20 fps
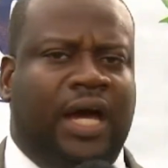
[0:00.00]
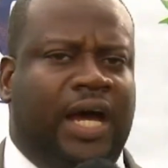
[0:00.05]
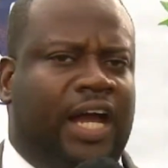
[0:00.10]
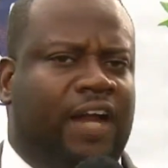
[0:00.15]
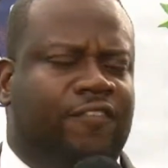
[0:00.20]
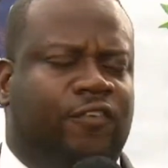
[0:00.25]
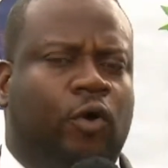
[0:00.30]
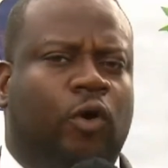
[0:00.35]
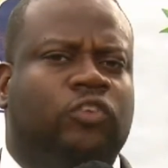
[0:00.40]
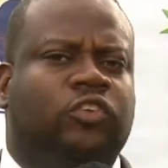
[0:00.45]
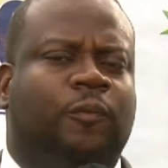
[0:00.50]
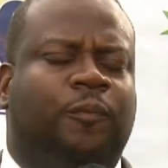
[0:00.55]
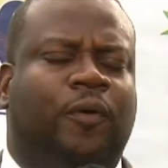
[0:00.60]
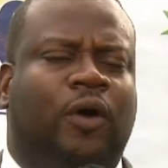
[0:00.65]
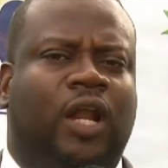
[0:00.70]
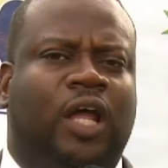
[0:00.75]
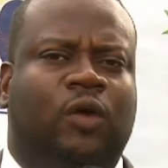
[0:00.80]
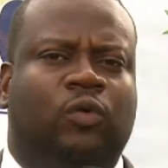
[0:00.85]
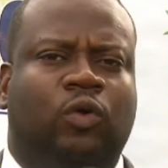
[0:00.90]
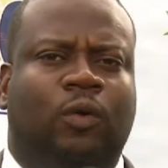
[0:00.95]
And of course, the
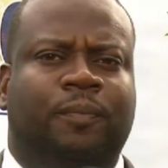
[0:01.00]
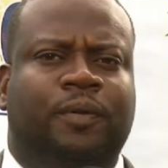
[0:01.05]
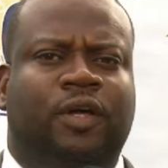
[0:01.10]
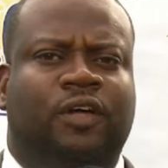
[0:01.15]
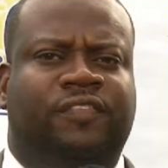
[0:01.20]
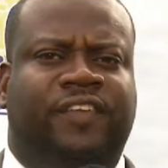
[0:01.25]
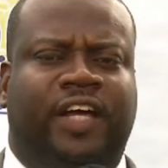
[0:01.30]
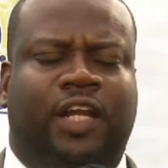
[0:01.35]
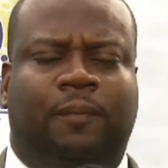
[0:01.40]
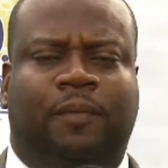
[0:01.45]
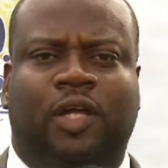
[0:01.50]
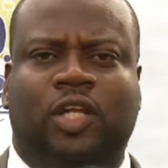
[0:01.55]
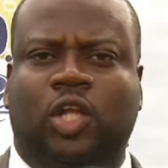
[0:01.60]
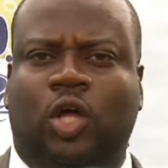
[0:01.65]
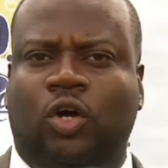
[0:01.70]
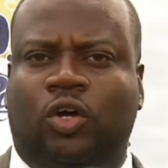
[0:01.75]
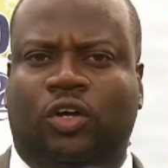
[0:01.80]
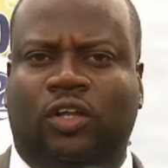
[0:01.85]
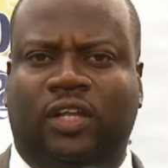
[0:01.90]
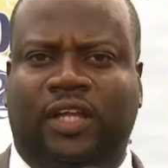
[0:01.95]
product will be available
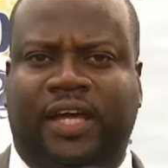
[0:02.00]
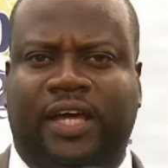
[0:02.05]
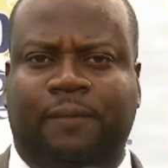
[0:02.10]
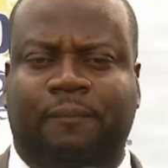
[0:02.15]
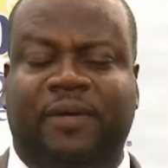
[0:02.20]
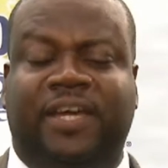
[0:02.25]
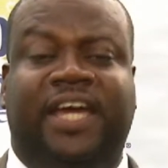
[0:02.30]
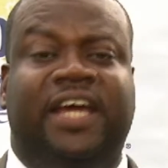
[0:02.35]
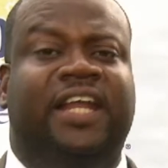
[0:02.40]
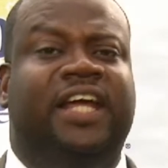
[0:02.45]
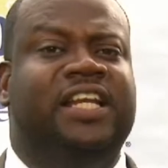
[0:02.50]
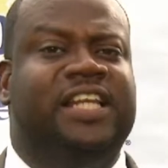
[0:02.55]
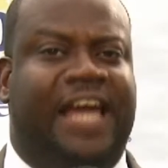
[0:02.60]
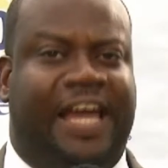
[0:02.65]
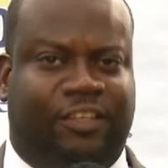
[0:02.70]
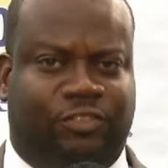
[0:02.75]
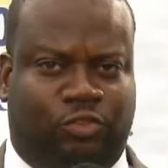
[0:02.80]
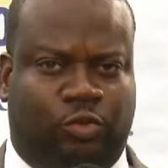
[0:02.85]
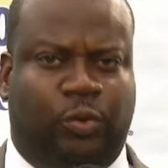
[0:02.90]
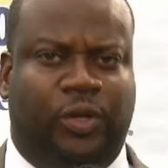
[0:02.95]
locally beginning
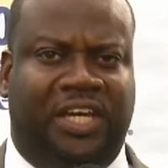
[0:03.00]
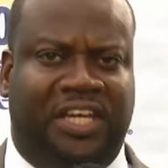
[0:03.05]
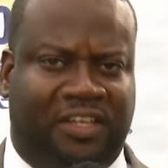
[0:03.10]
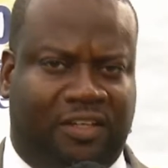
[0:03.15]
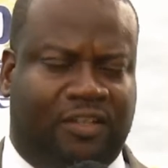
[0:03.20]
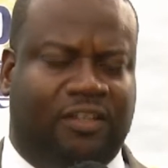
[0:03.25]
next week.